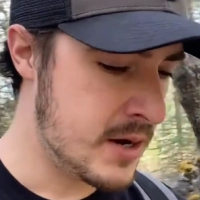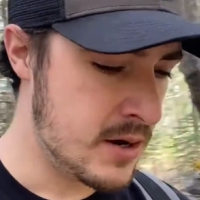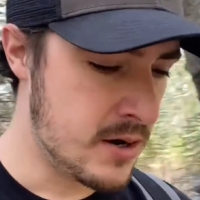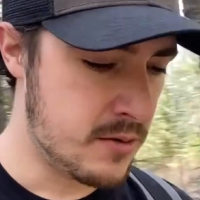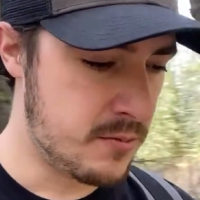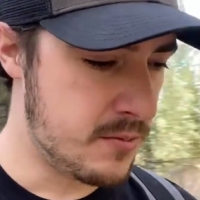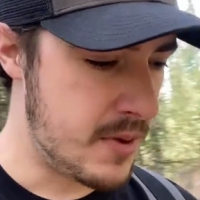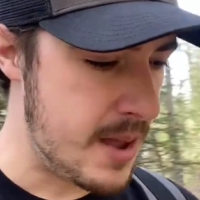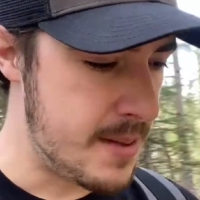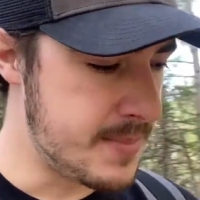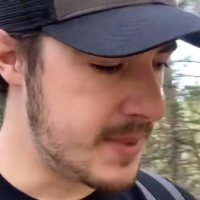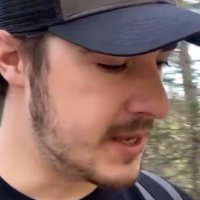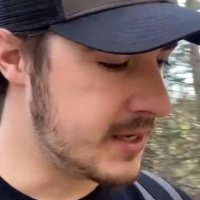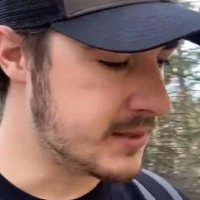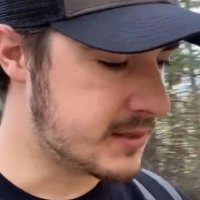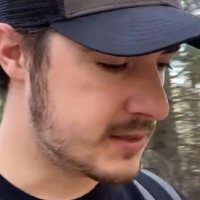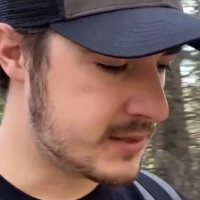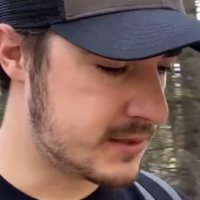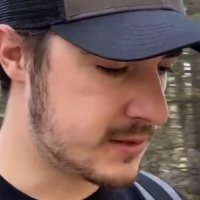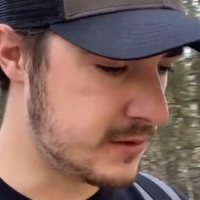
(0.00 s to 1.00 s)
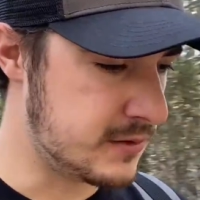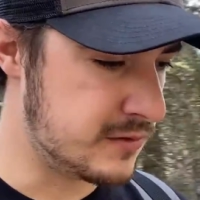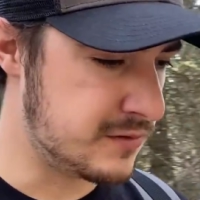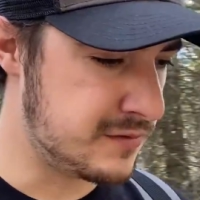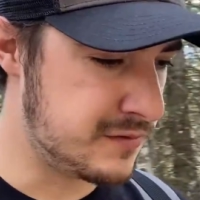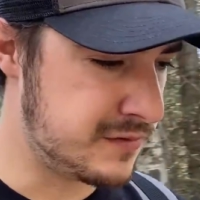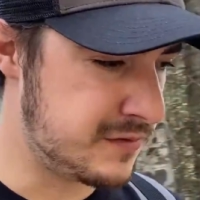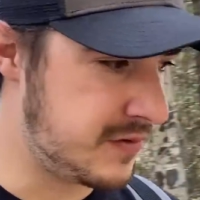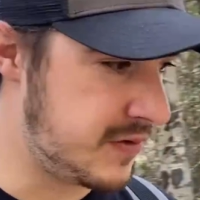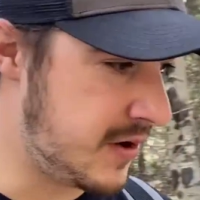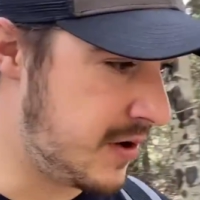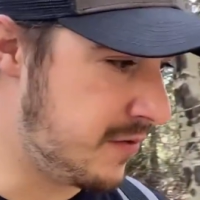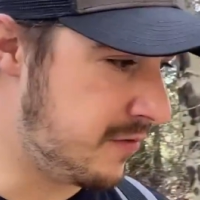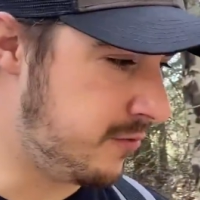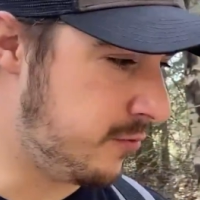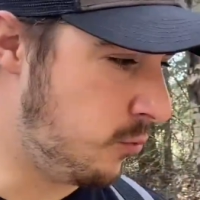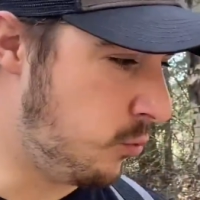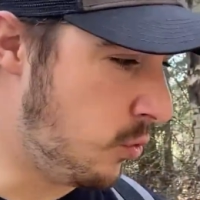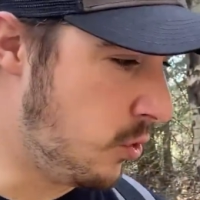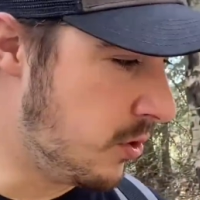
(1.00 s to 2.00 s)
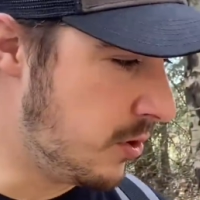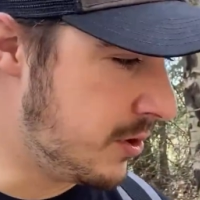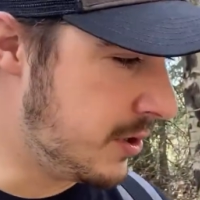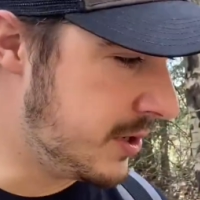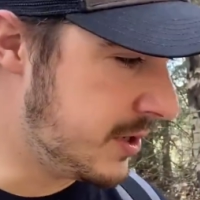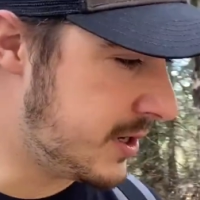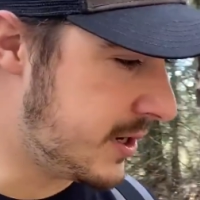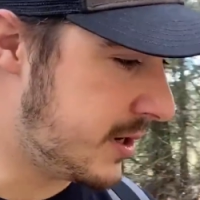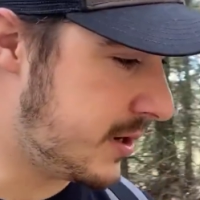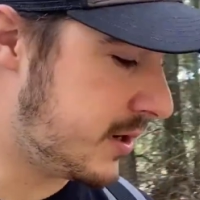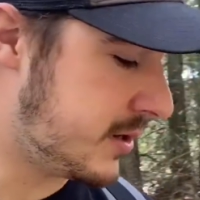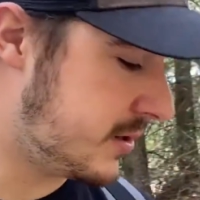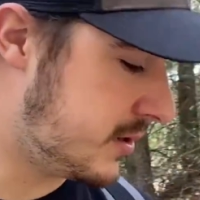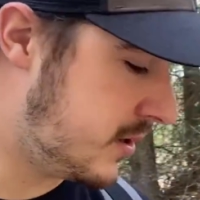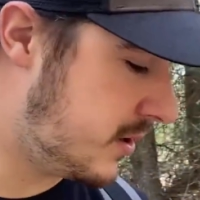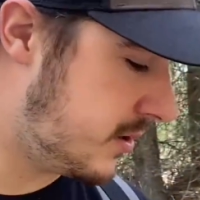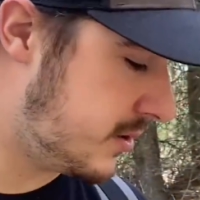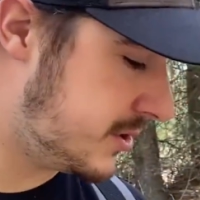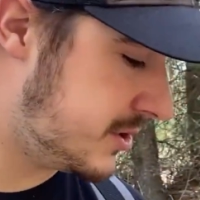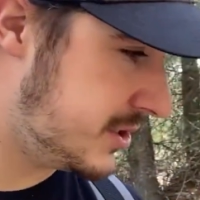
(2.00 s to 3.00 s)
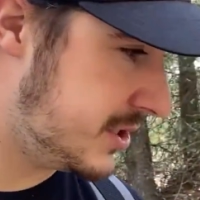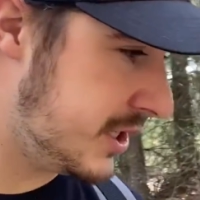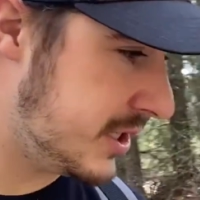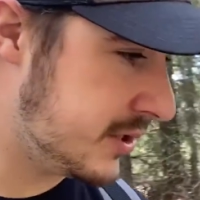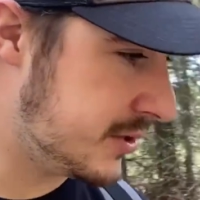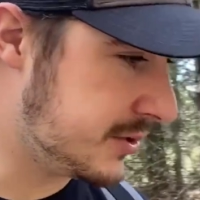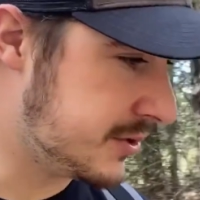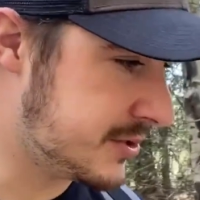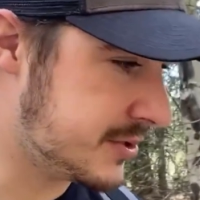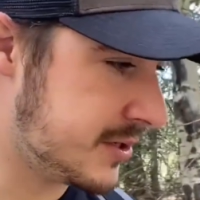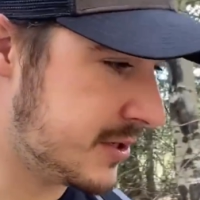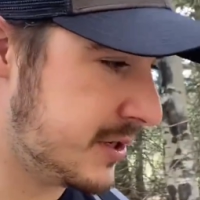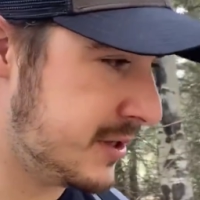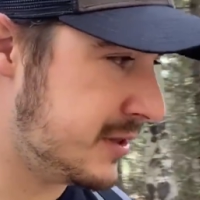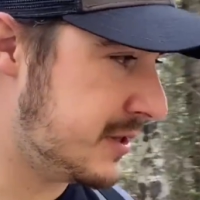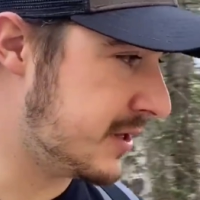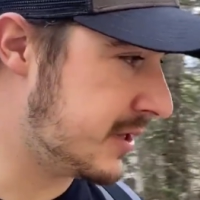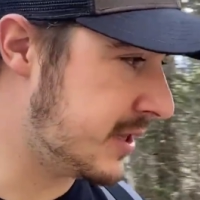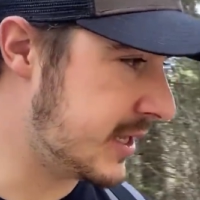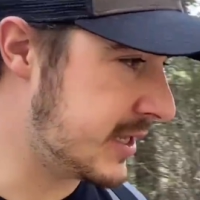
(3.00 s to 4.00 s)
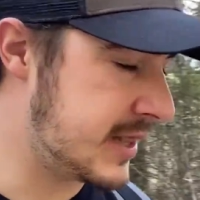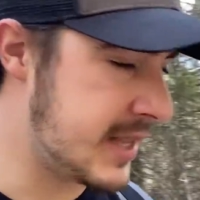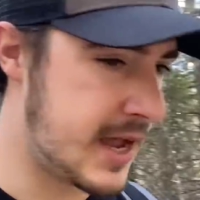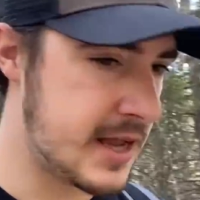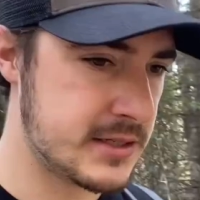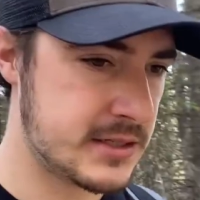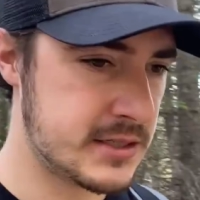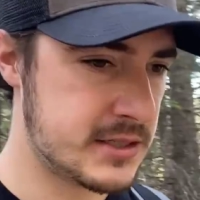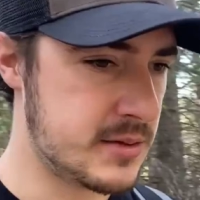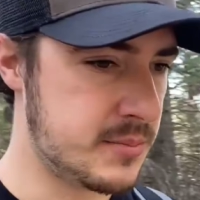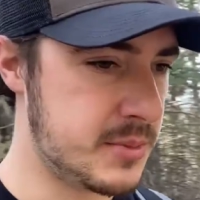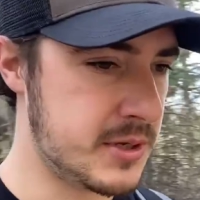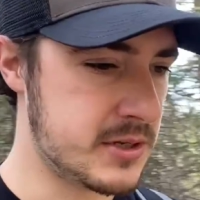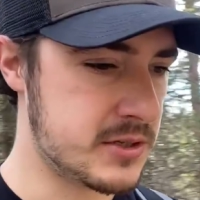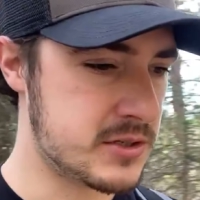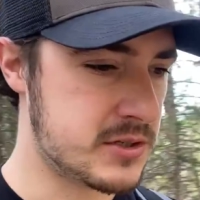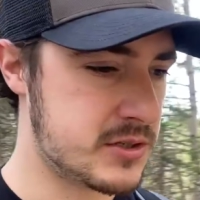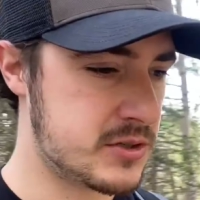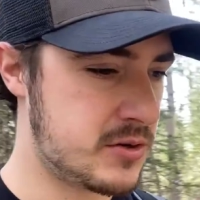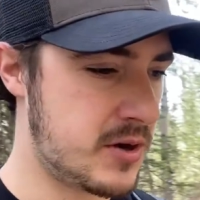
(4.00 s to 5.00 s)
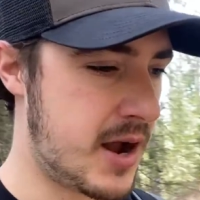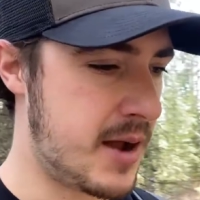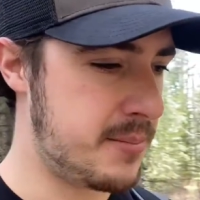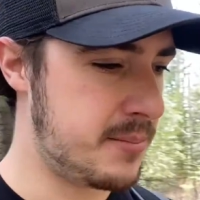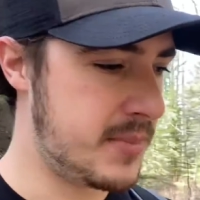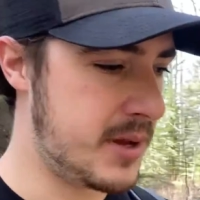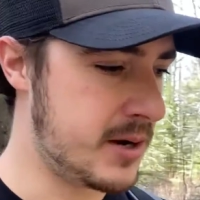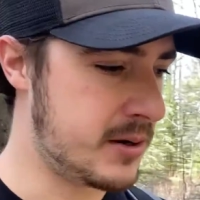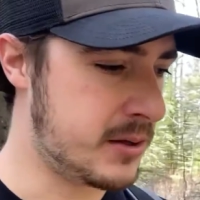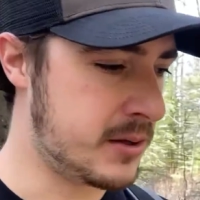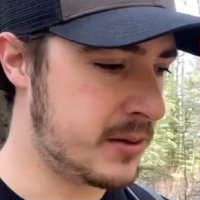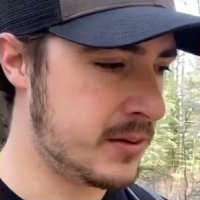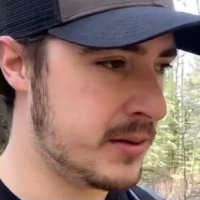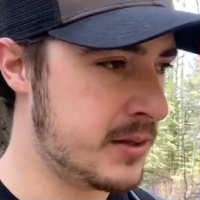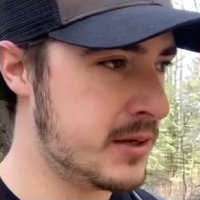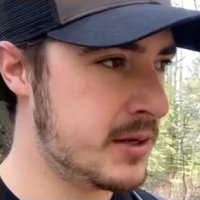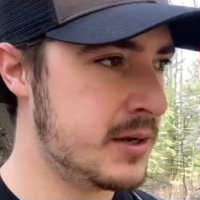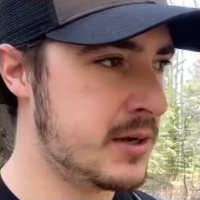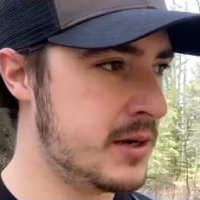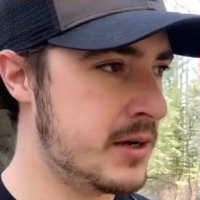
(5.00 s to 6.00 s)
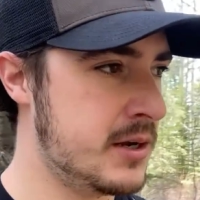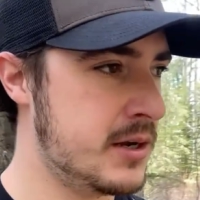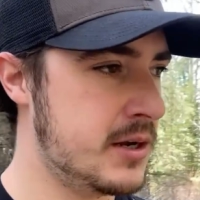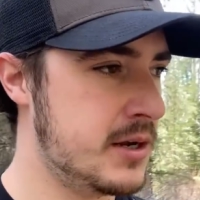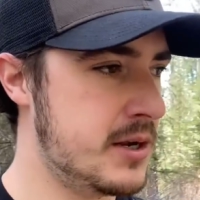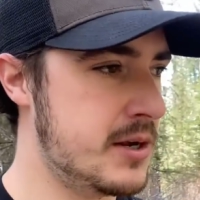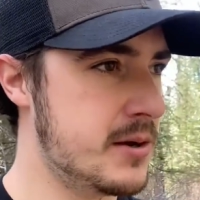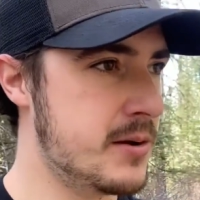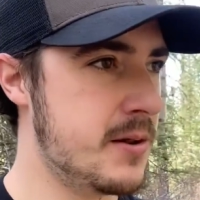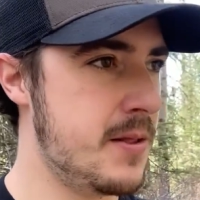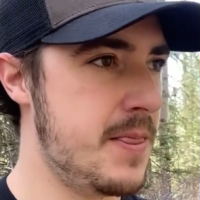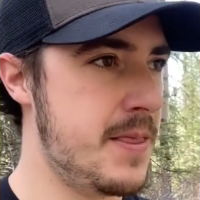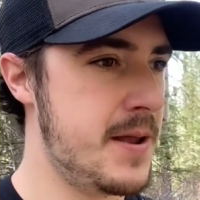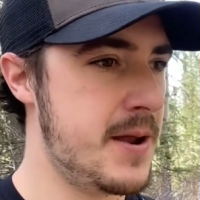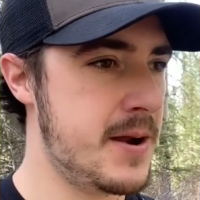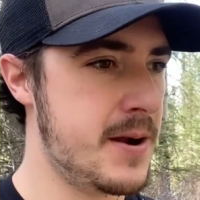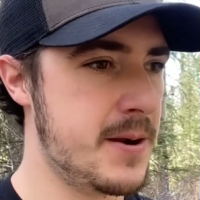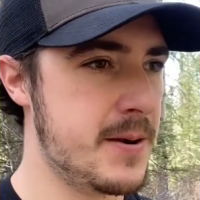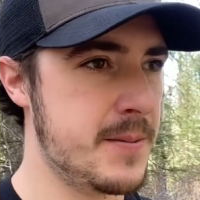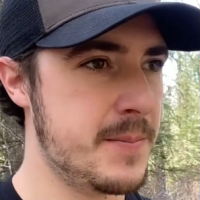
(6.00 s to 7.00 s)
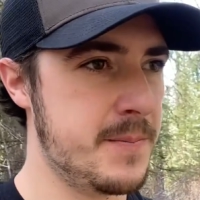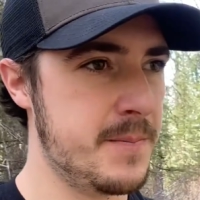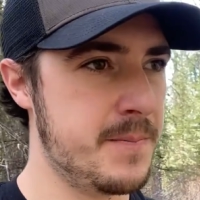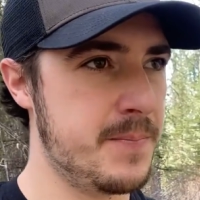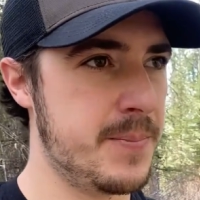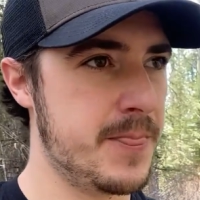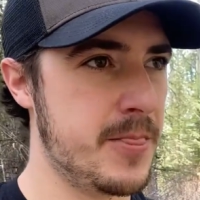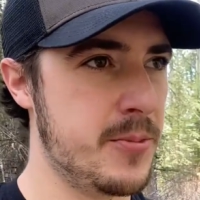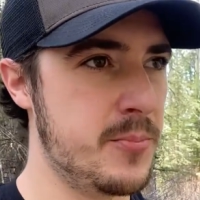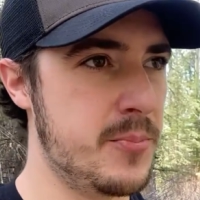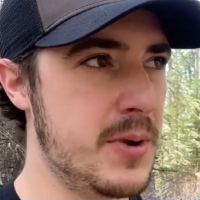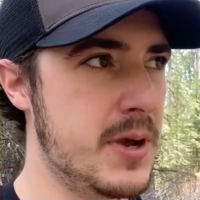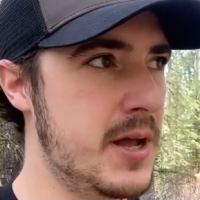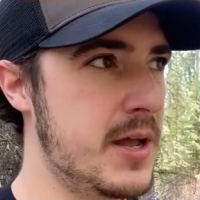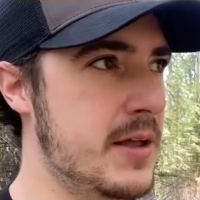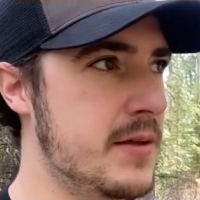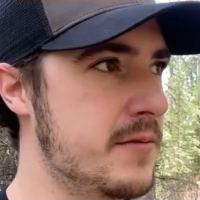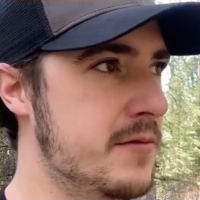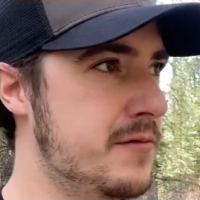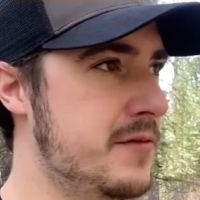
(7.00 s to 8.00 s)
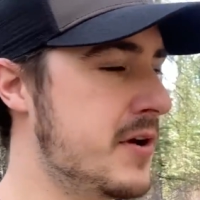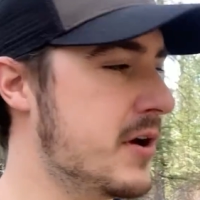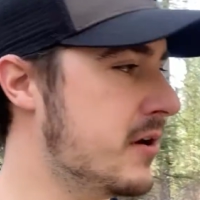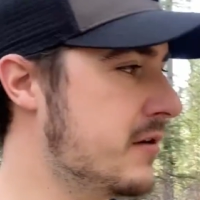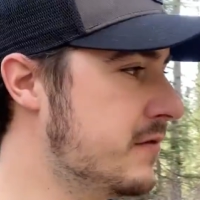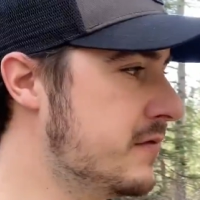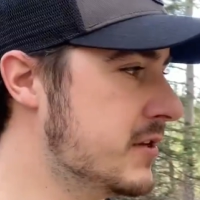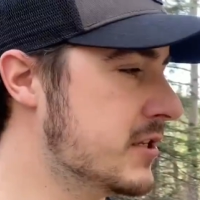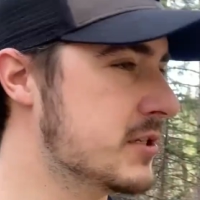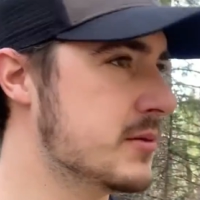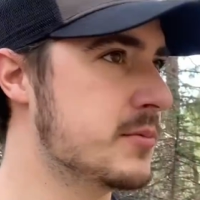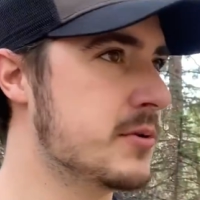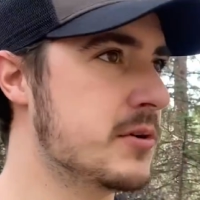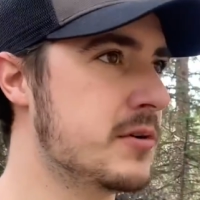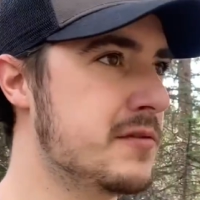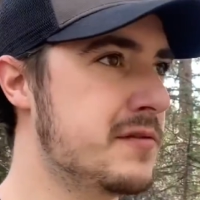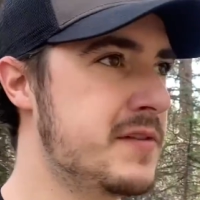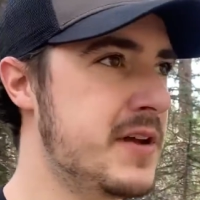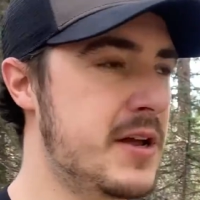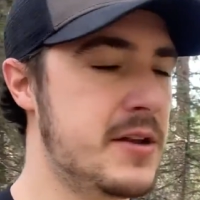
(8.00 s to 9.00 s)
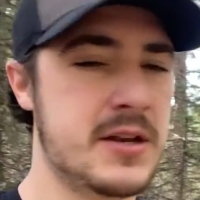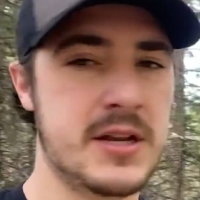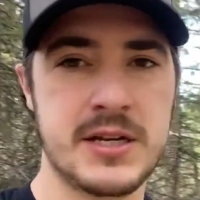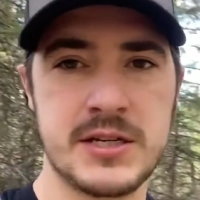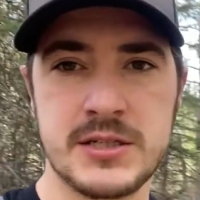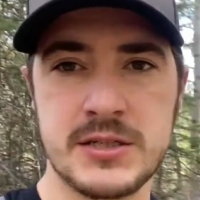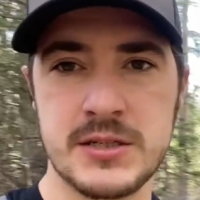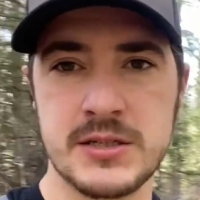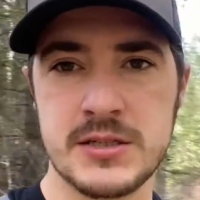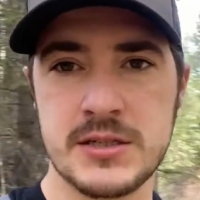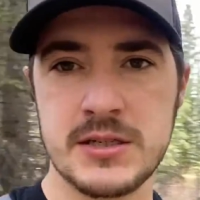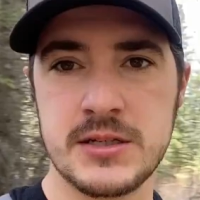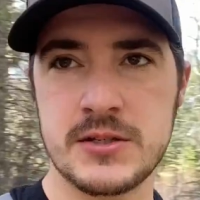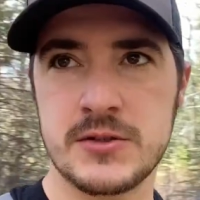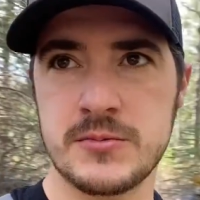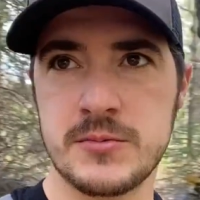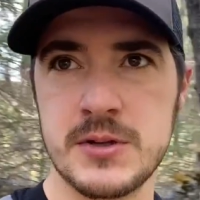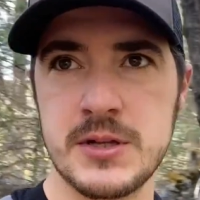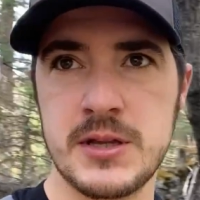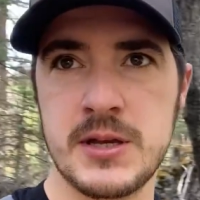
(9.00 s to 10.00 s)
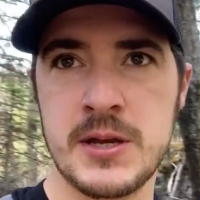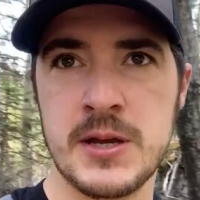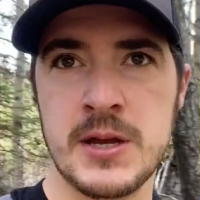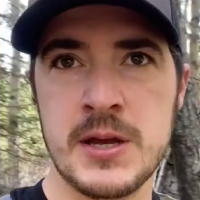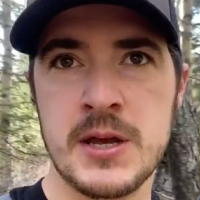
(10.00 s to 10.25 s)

remnants of, of wood or, or shingles or anything like that. Just a bit of scrap metal here and there, but very visible foundations. And it's really